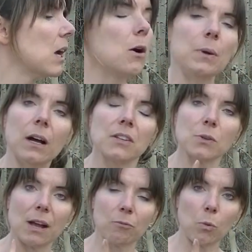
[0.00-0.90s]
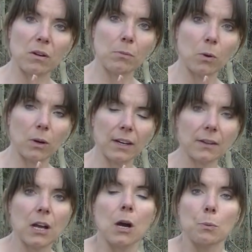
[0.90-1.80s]
we also have one more
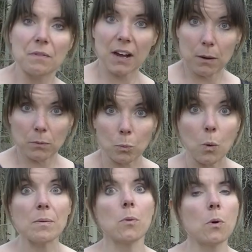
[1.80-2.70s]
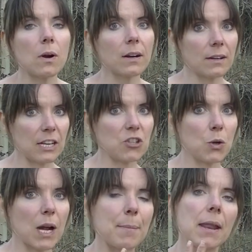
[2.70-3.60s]
issue
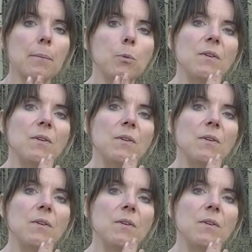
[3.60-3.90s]
coming up.